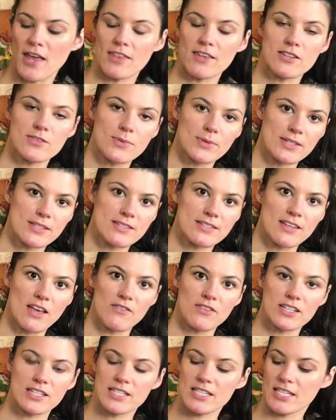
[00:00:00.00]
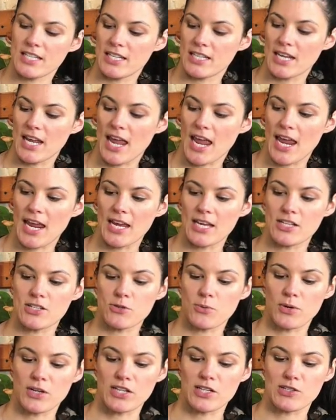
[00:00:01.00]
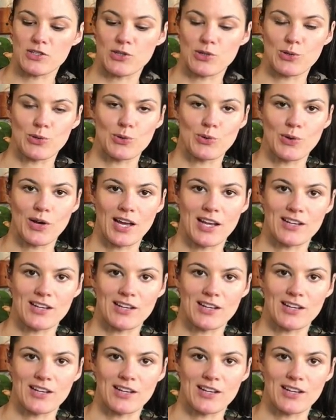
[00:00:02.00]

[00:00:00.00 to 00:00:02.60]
This one's 17-8-22.